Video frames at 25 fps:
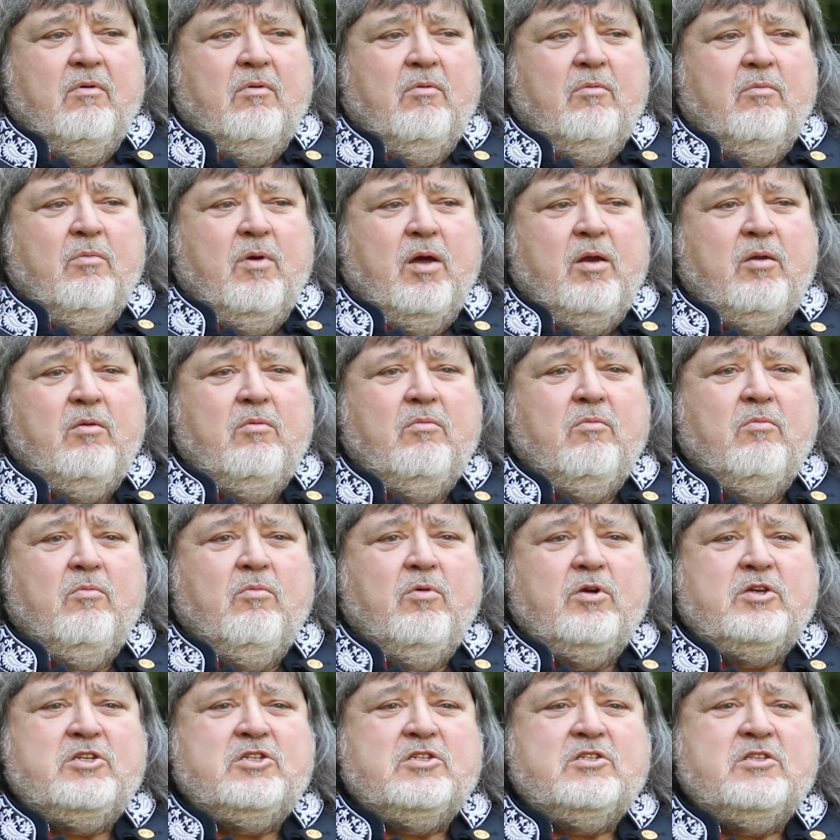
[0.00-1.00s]
One
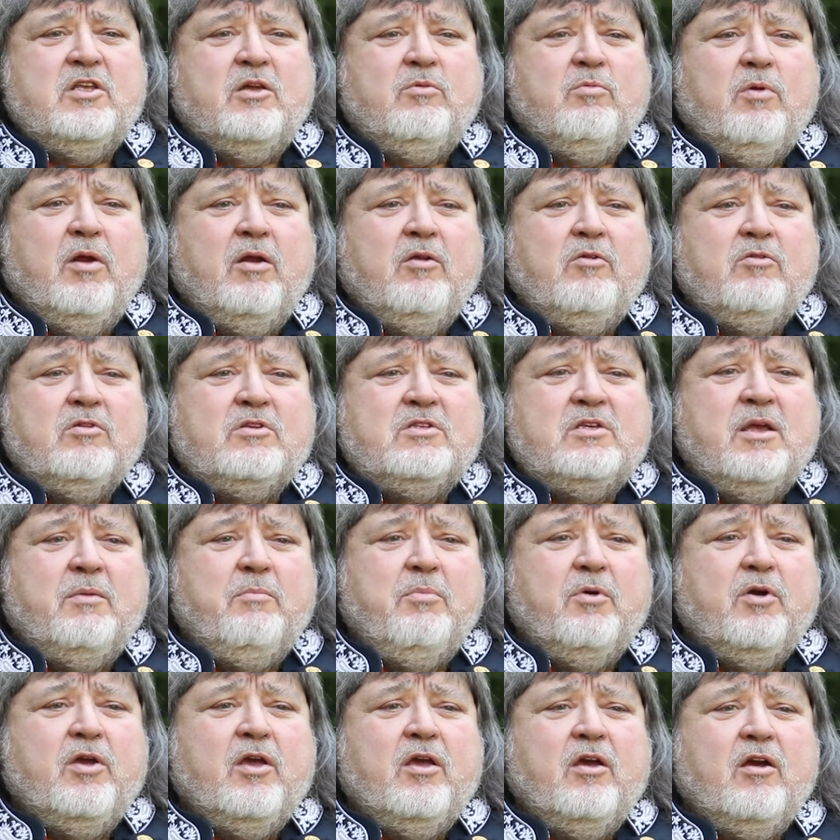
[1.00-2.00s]
wishes that one could say
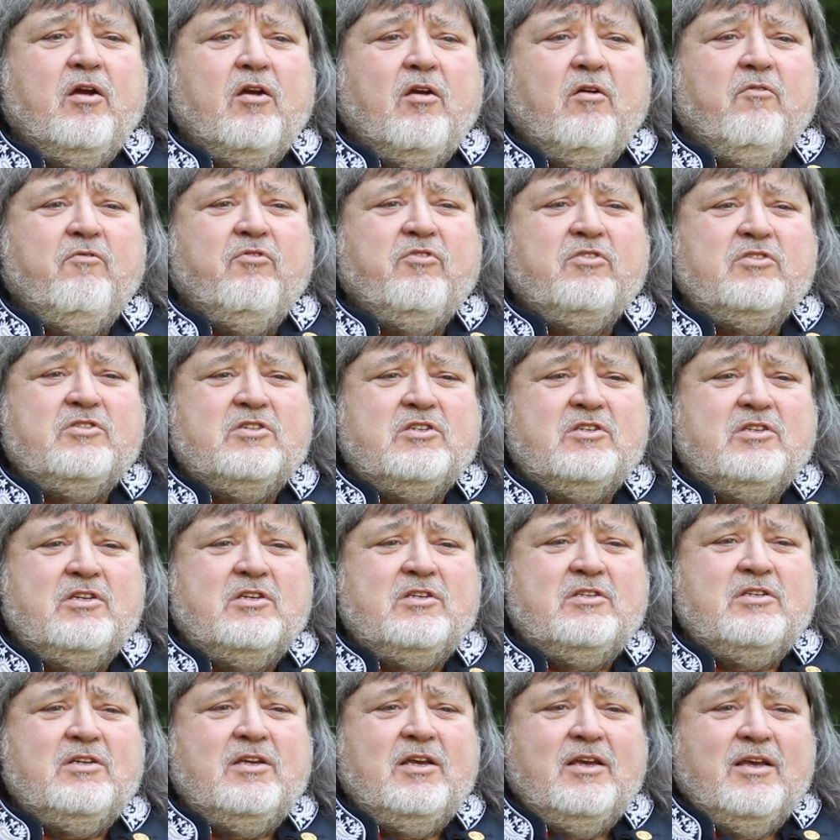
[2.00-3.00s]
booking a conference is
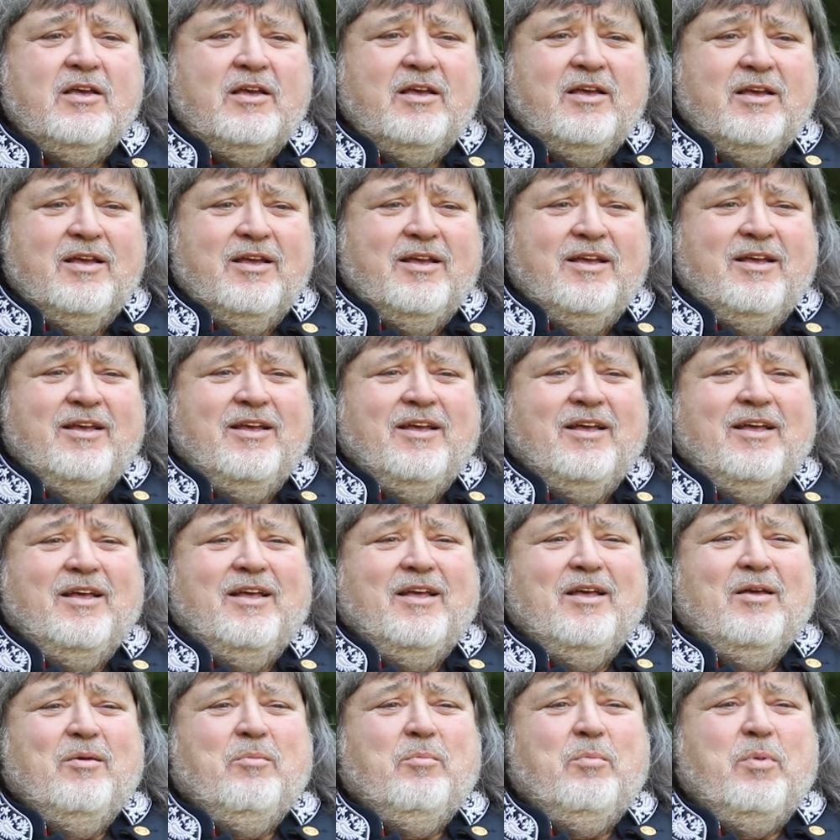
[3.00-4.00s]
easy,
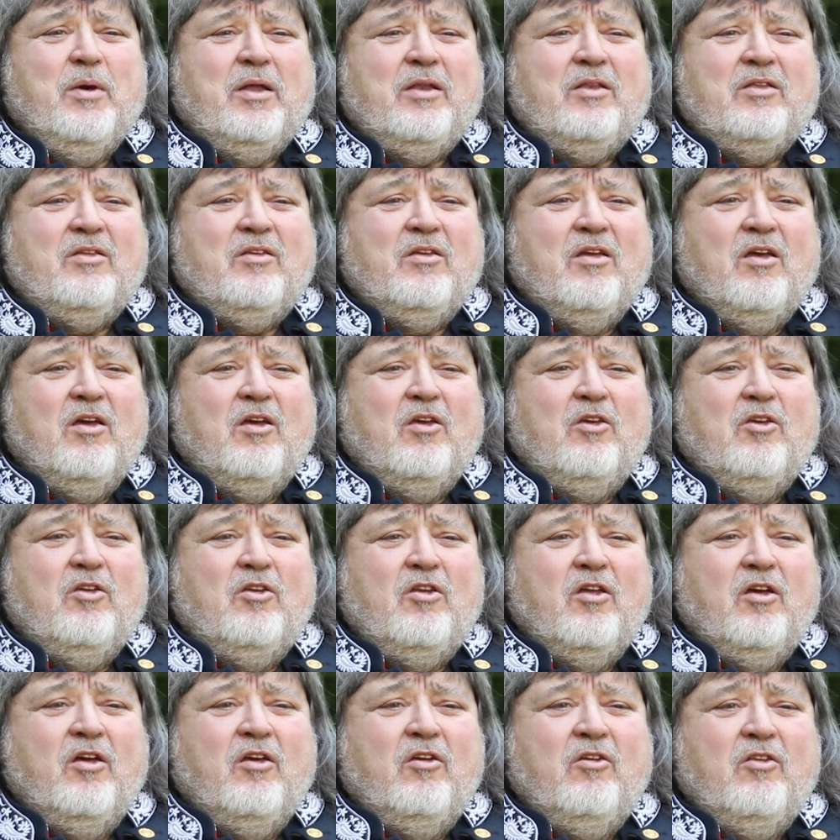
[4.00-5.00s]
but uh, you
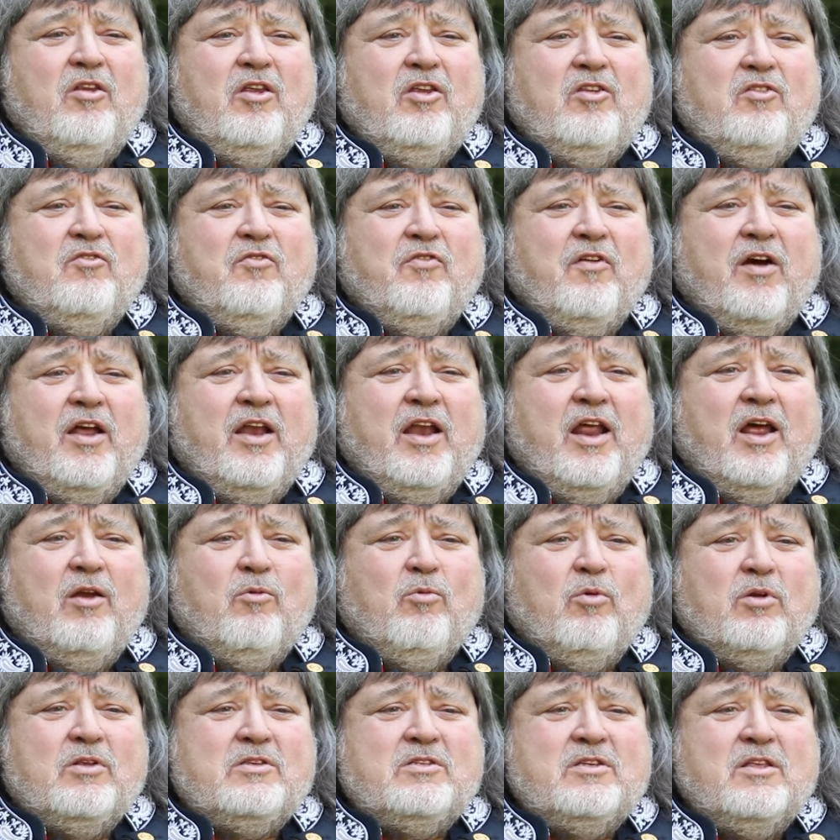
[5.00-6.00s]
know, you need to find out
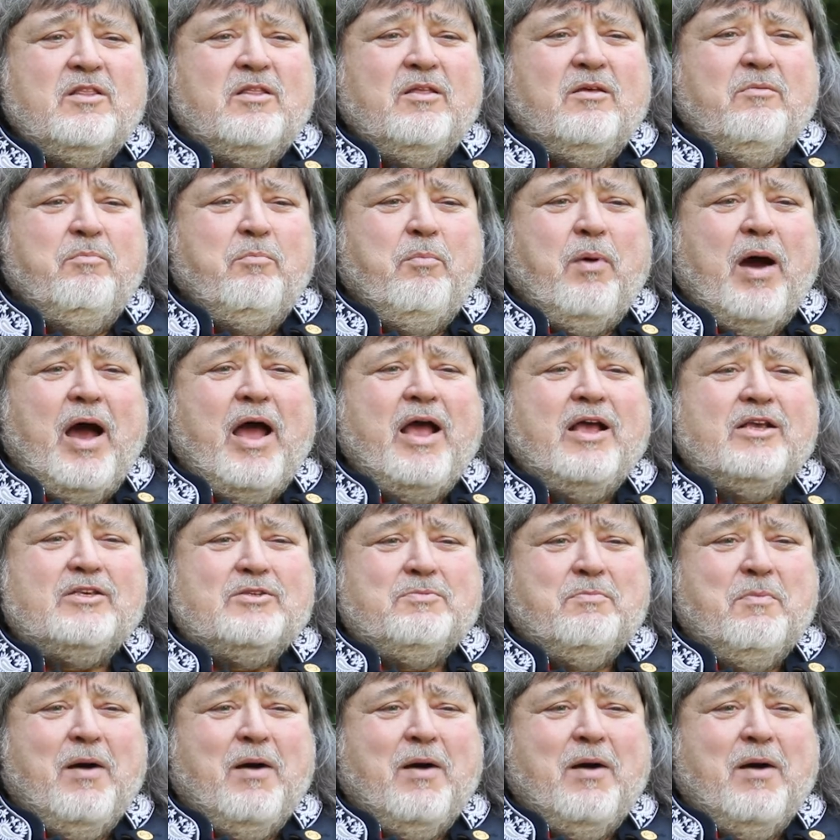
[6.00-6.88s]
what's in the buyer's